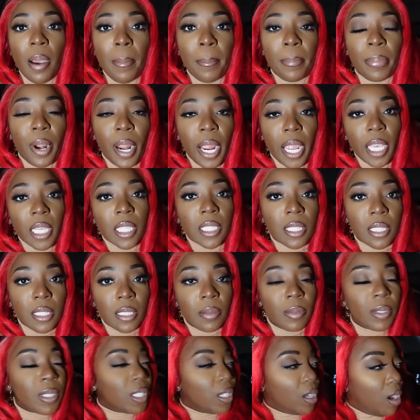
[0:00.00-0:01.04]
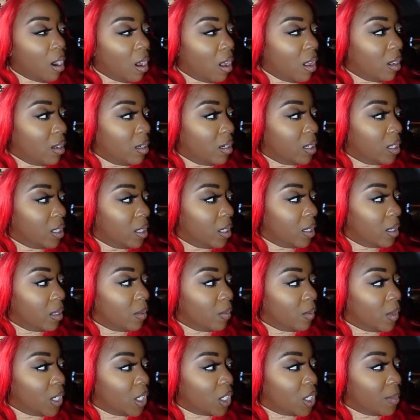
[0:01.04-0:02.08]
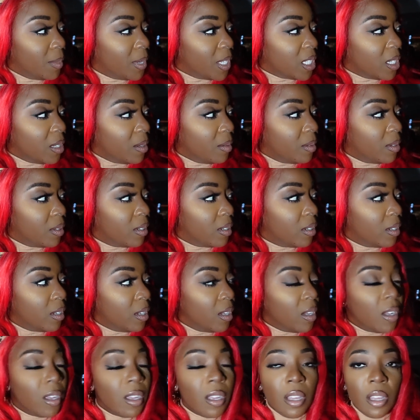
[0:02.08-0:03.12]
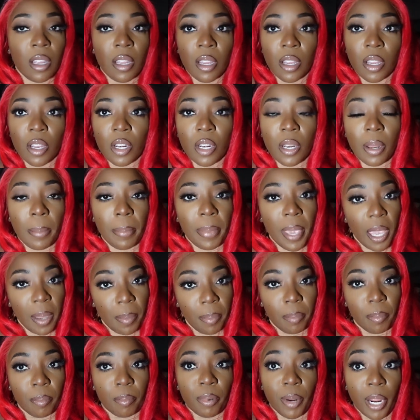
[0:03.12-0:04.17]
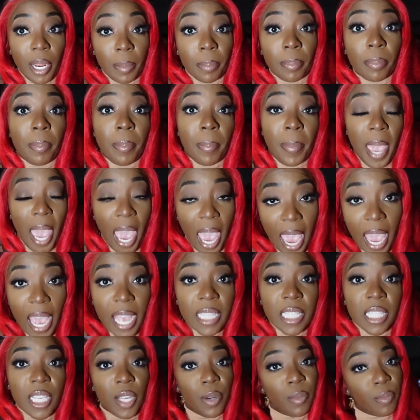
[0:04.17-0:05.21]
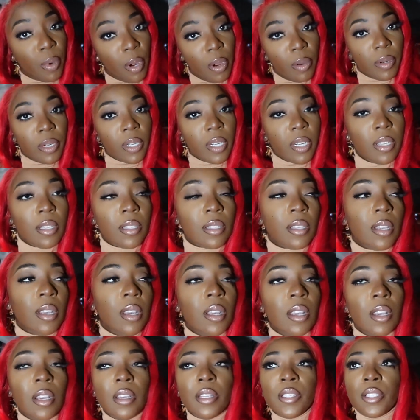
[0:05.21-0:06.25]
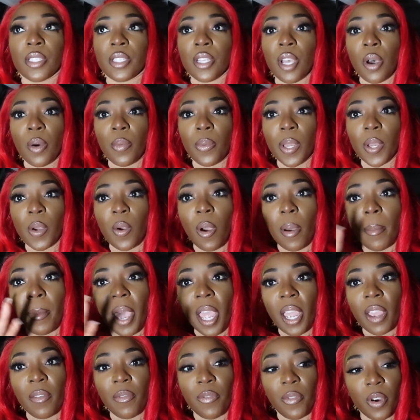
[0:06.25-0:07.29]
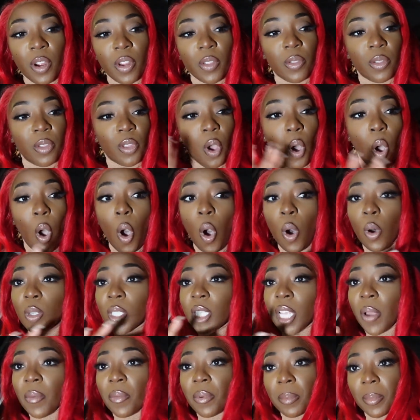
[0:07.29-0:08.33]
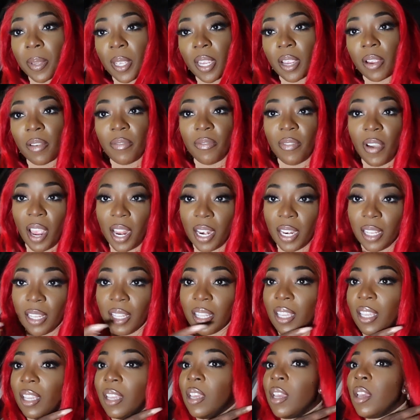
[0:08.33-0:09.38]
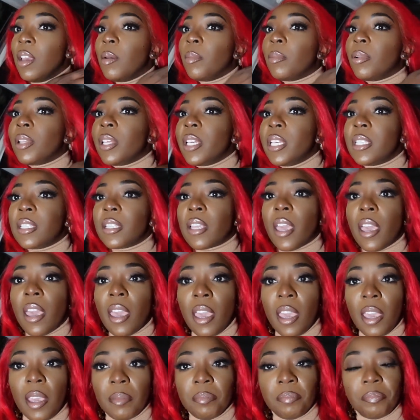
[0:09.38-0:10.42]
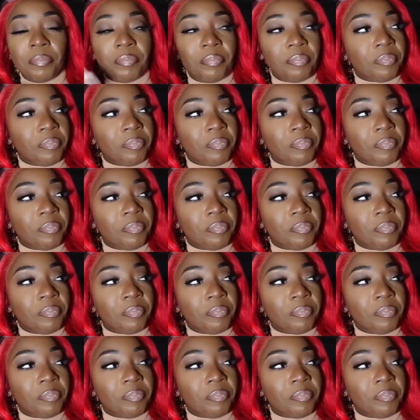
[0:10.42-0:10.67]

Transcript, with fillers: brakes. What's it called? What did she mess up? Brake pads and rotors. The brake pads and rotors. So we're going back and forth the whole time we've been here. Finally, police came.